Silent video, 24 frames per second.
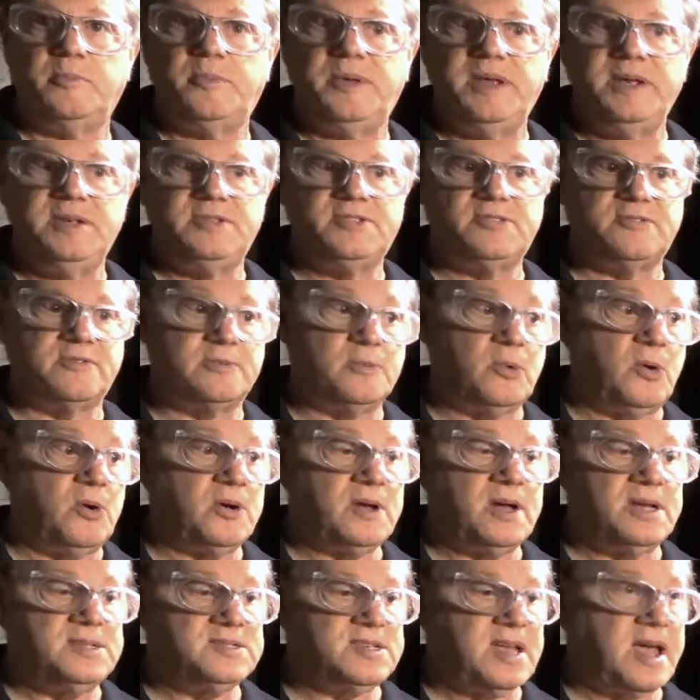piece from
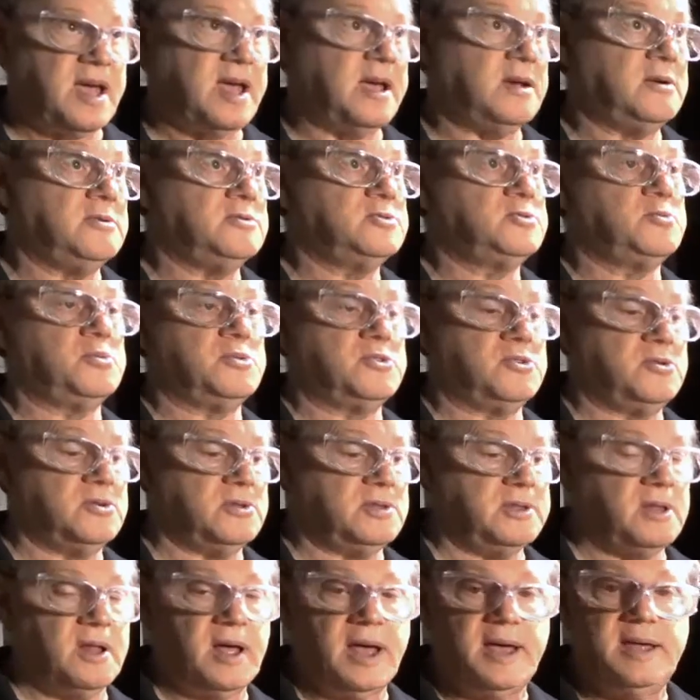all kinds of angles with
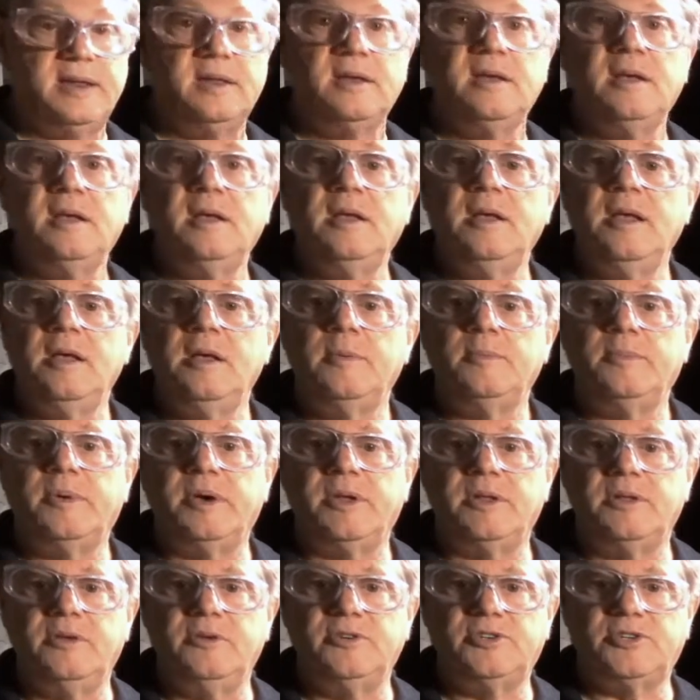good light,
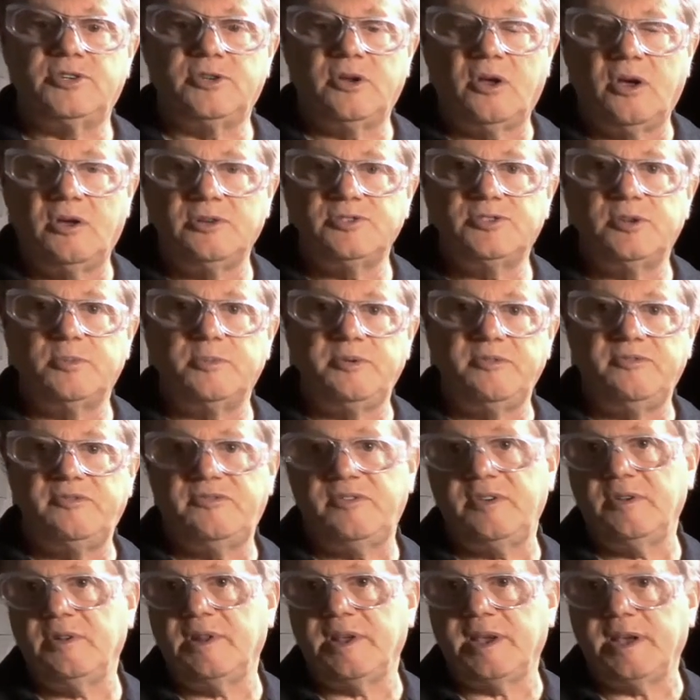but you should also be
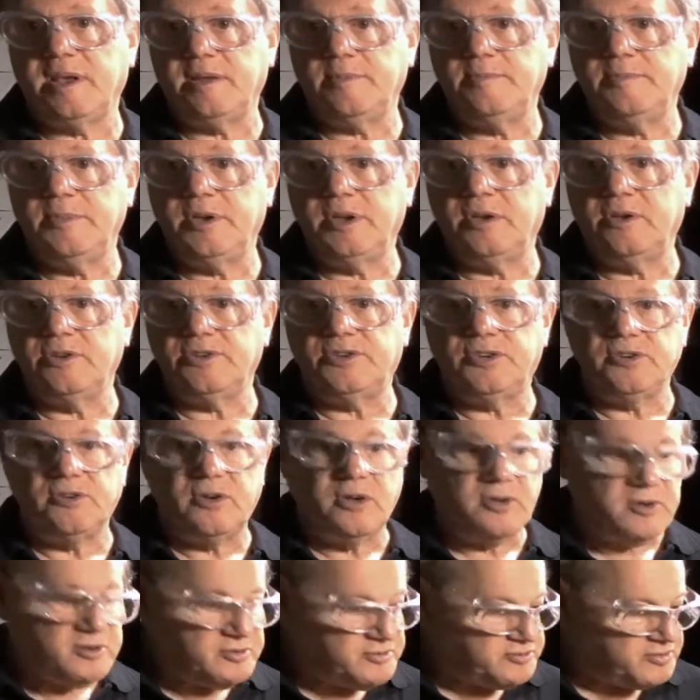feeling it, because you're
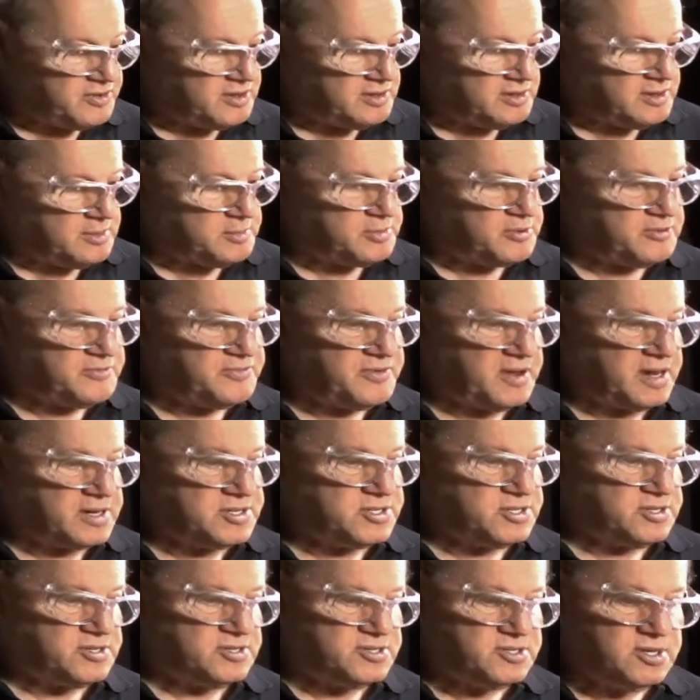going to feel
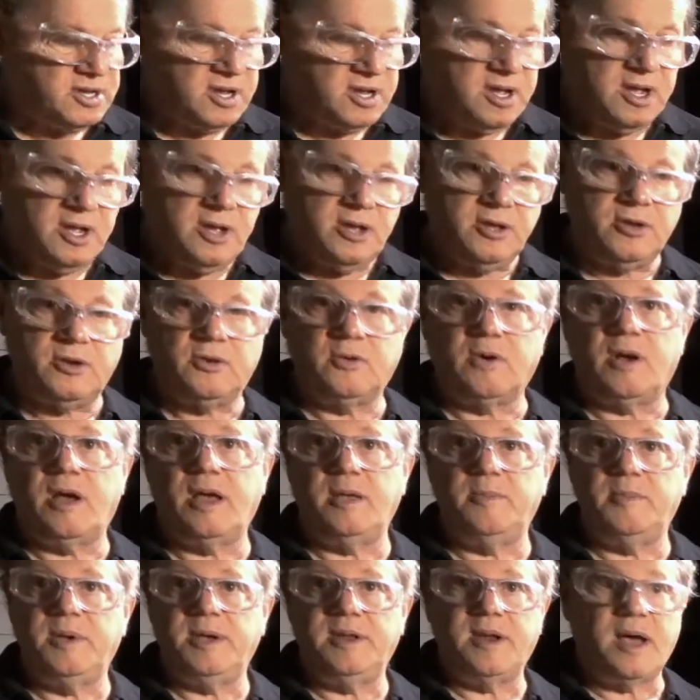imperfections your
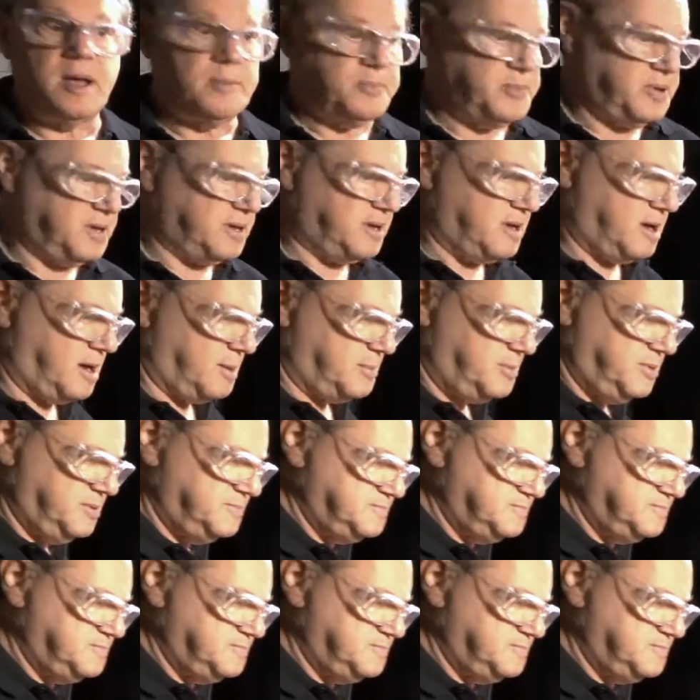eye may not pick up.